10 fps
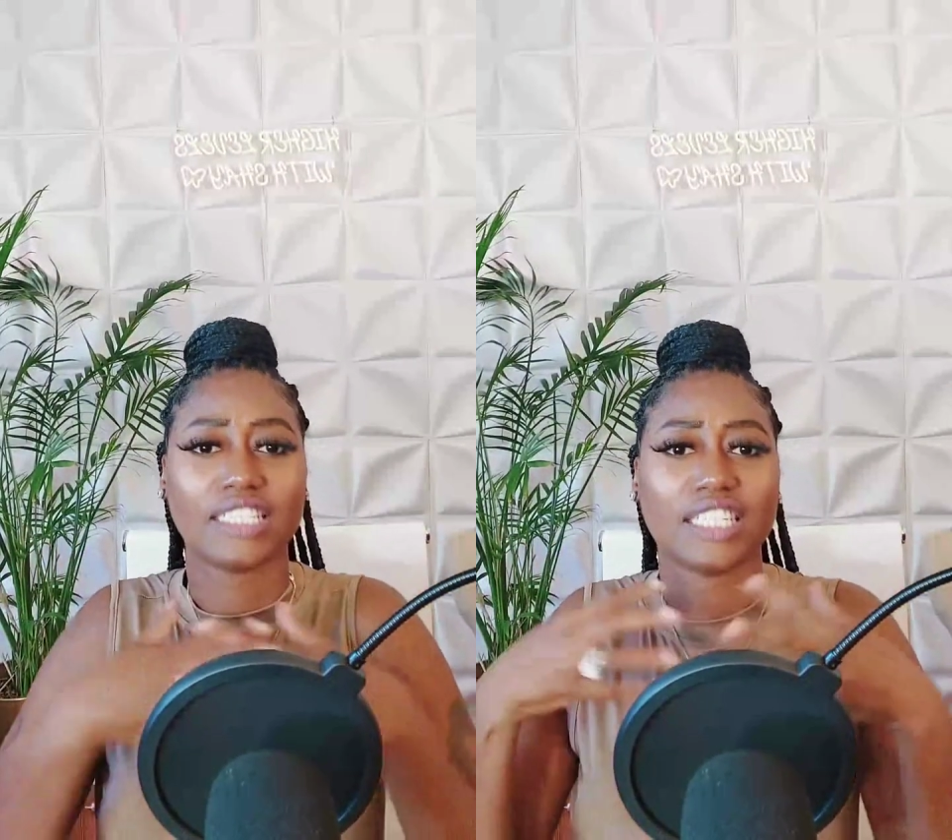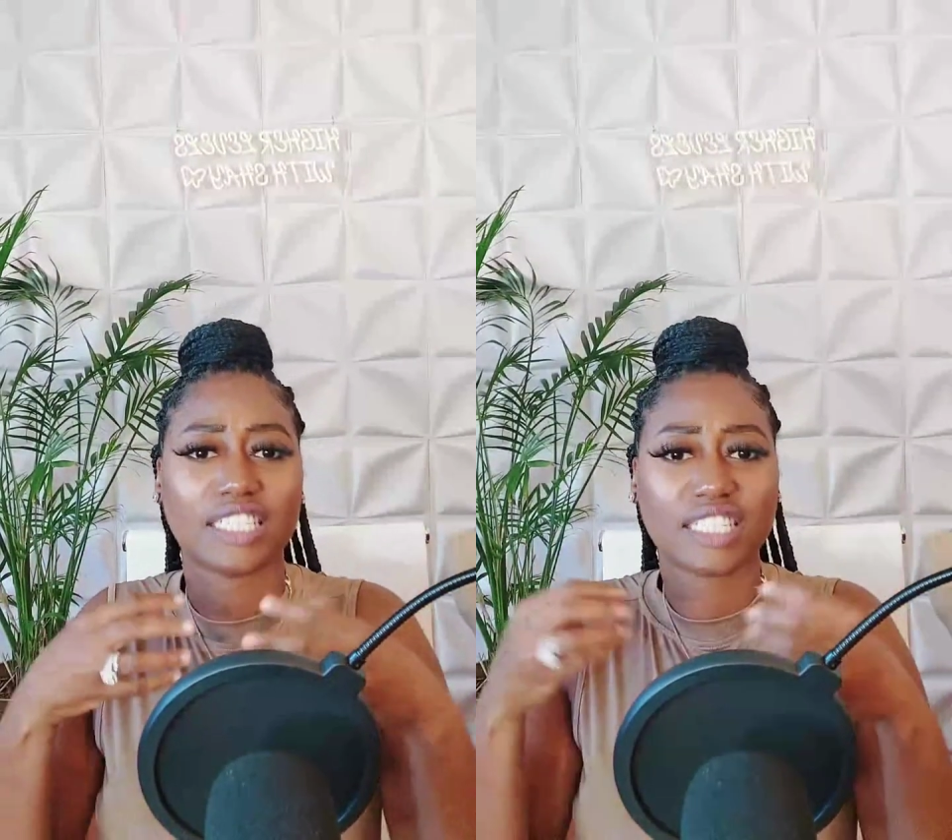
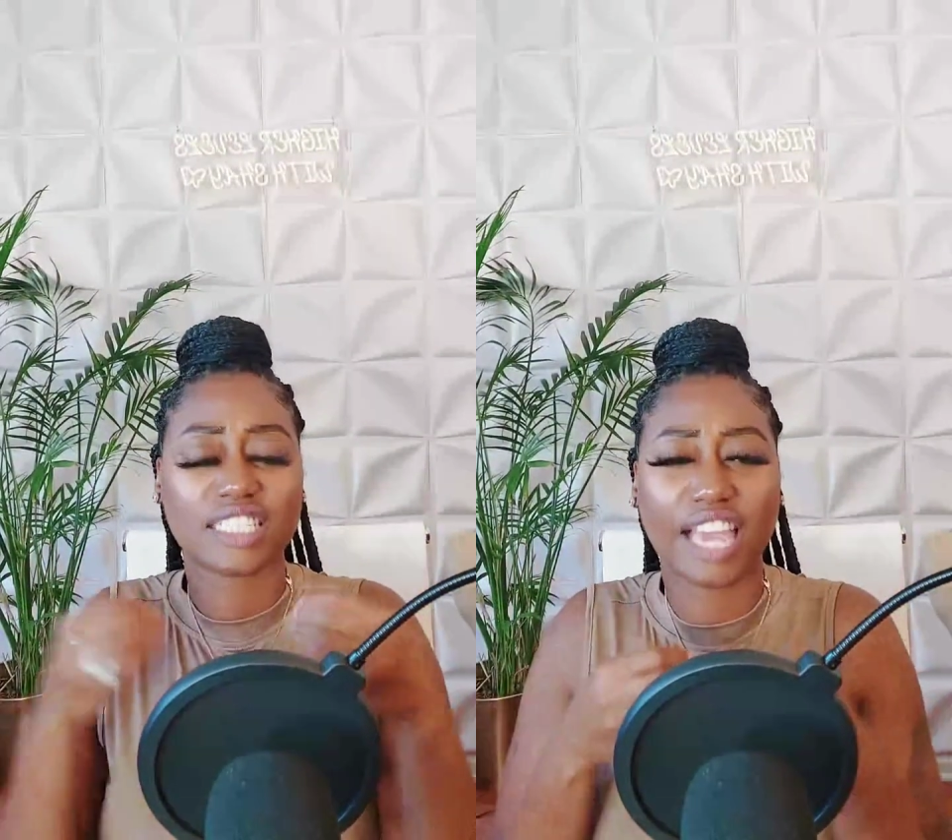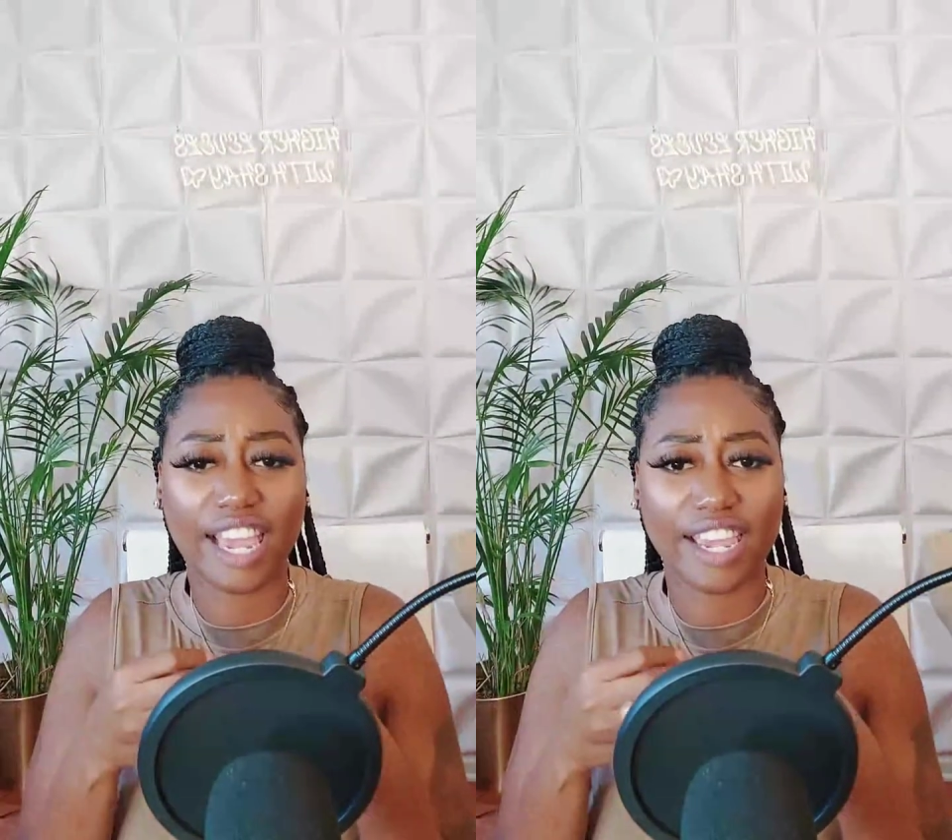to
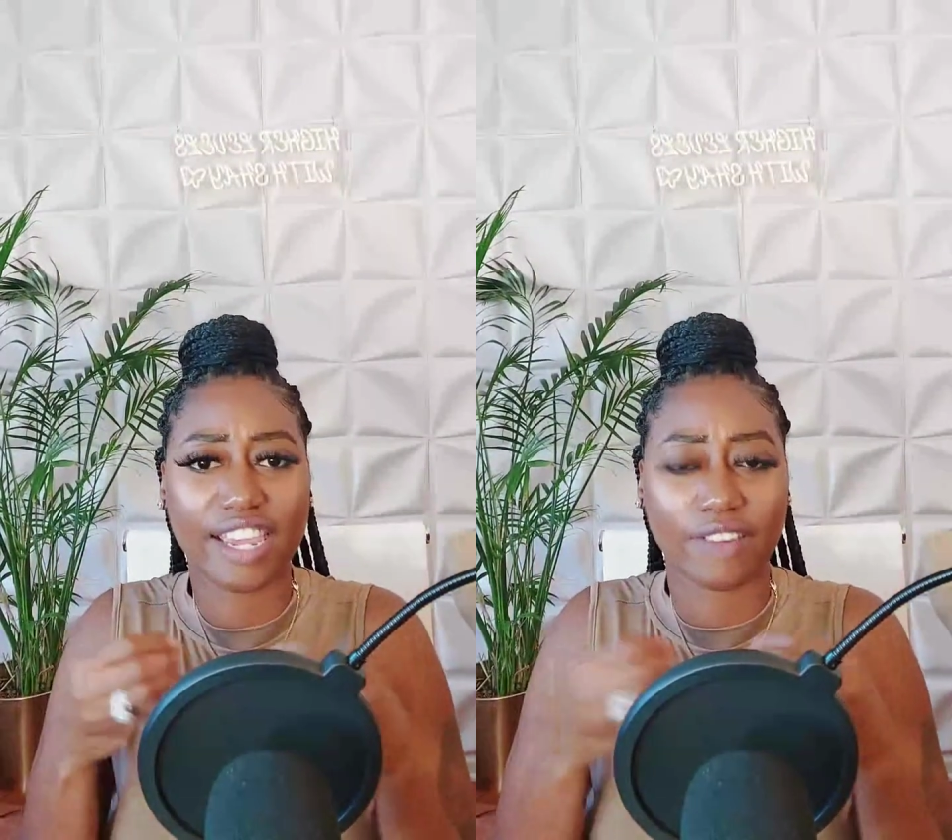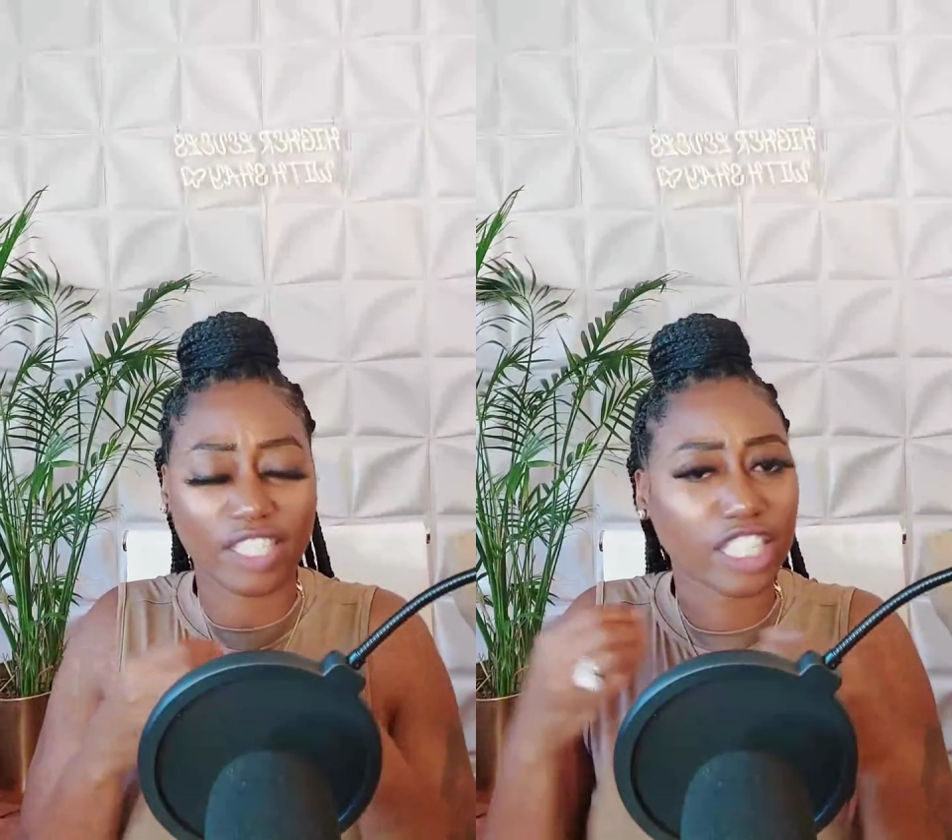
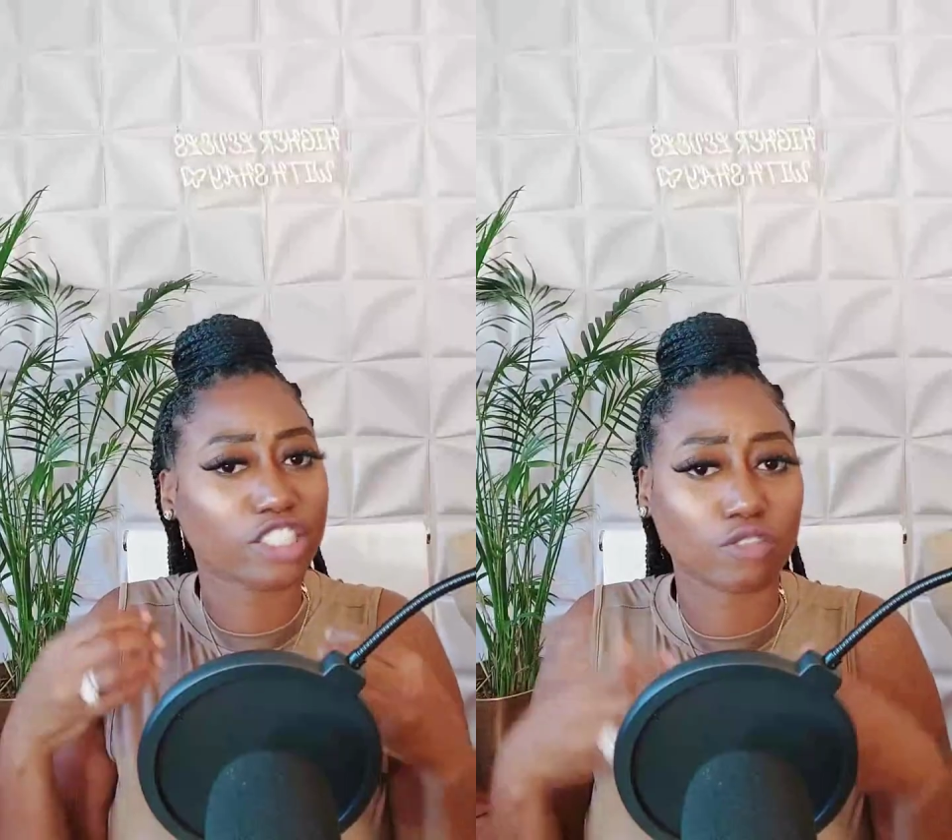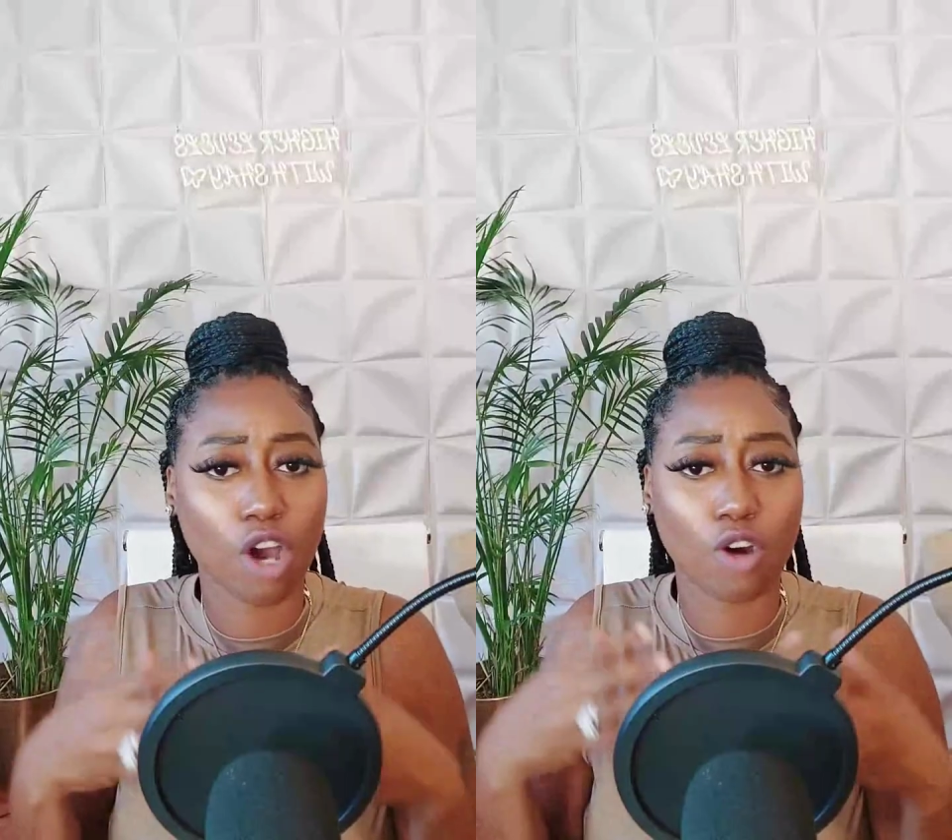stay. And I say
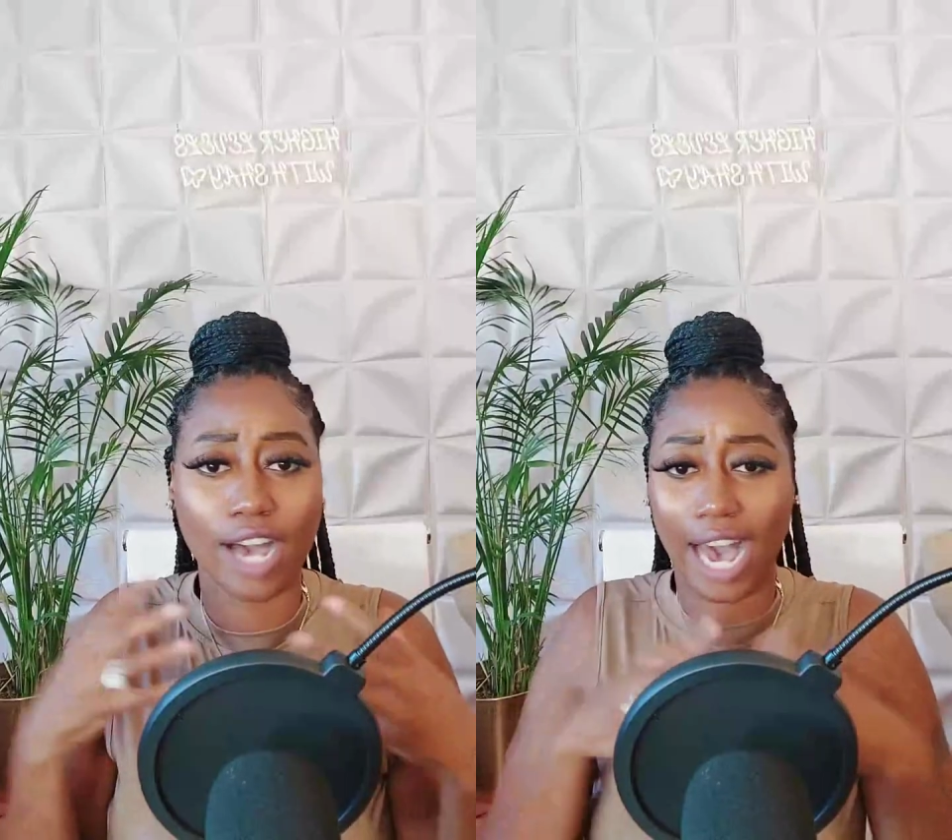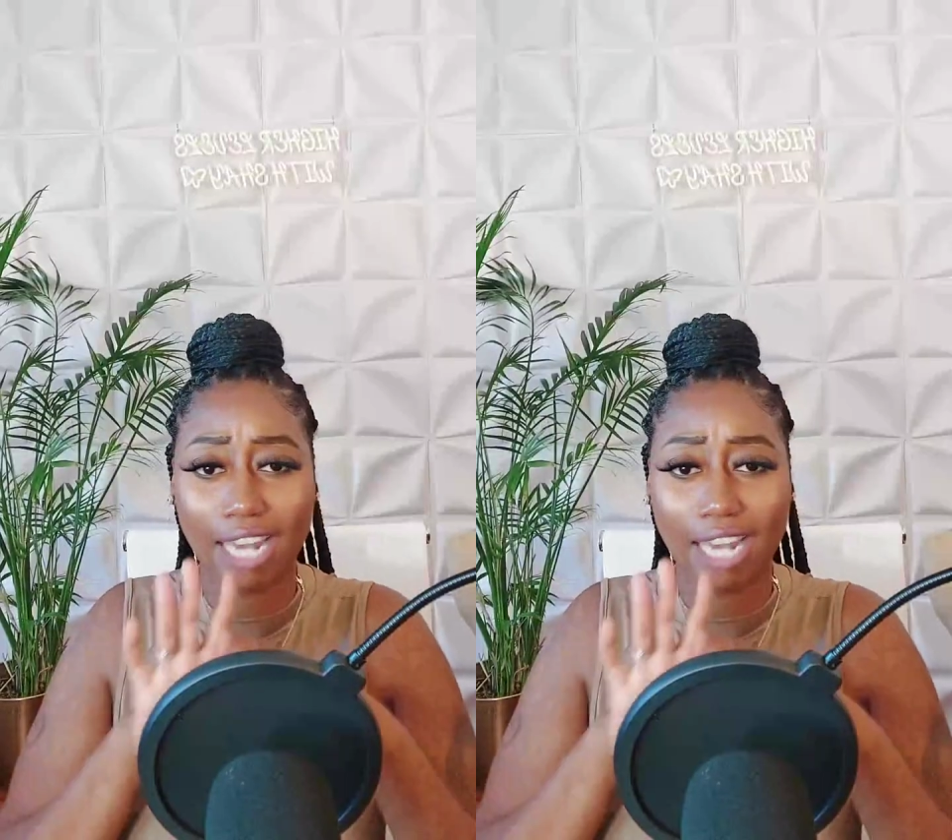strong,